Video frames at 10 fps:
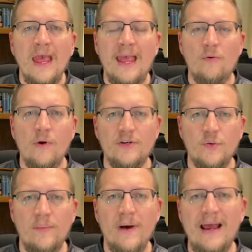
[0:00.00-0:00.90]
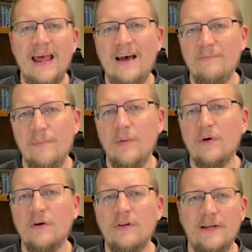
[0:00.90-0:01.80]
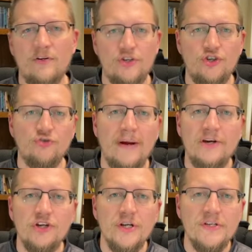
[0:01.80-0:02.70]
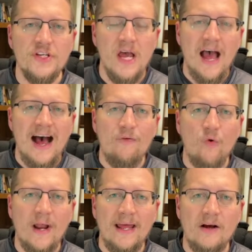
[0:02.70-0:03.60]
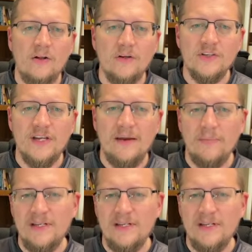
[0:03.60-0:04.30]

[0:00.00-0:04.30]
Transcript: in which we might have biblical illustrations of what hell looks like,